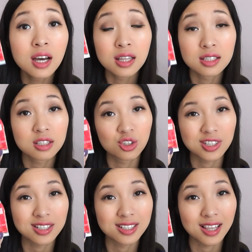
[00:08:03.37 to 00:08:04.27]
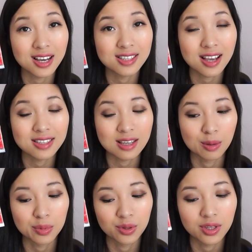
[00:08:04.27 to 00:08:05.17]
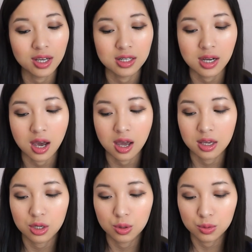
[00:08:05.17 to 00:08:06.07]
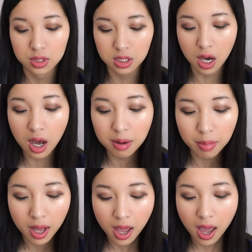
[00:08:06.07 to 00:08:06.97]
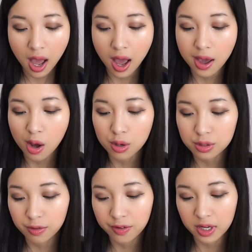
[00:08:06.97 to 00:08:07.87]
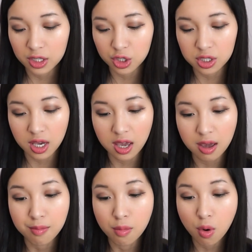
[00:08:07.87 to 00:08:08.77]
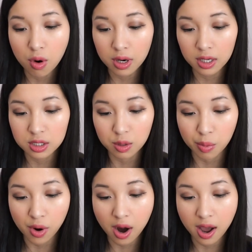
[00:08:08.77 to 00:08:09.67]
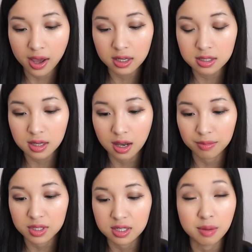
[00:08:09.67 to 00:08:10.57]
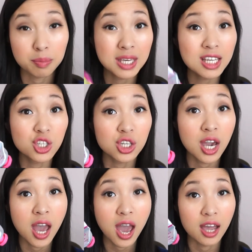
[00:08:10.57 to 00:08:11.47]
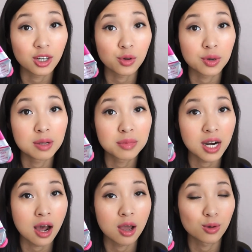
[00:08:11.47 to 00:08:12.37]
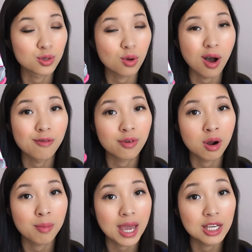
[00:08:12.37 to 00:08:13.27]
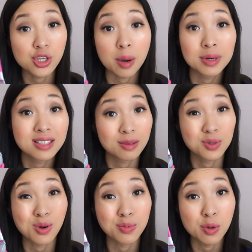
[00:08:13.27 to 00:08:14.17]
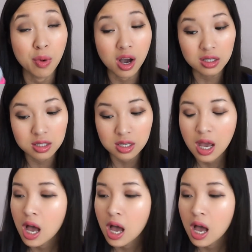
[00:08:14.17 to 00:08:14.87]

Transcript: This is just a deluxe size sample that I used up. I also finished a morning surprise. Um, this is a peach hand cream that I also got from a Japanese subscription box.